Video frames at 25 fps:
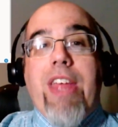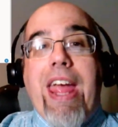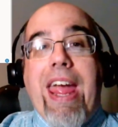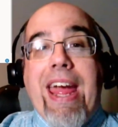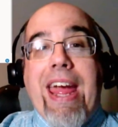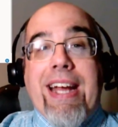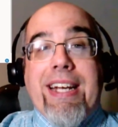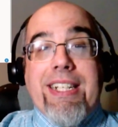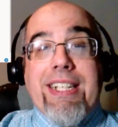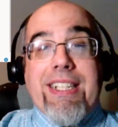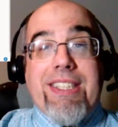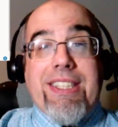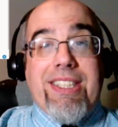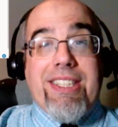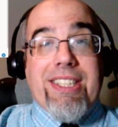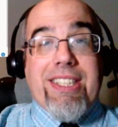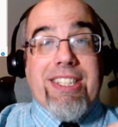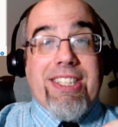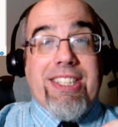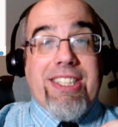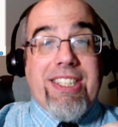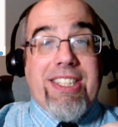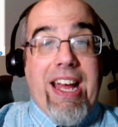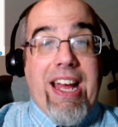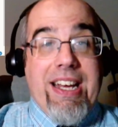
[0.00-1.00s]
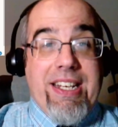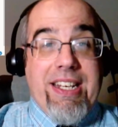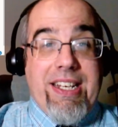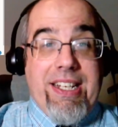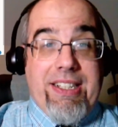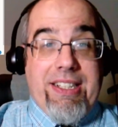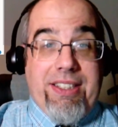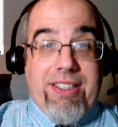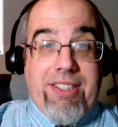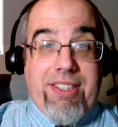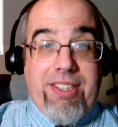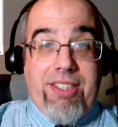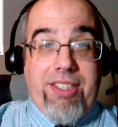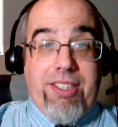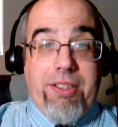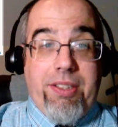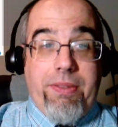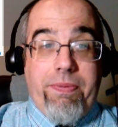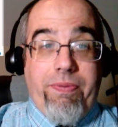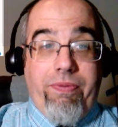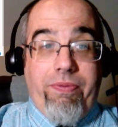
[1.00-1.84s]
and its descendants.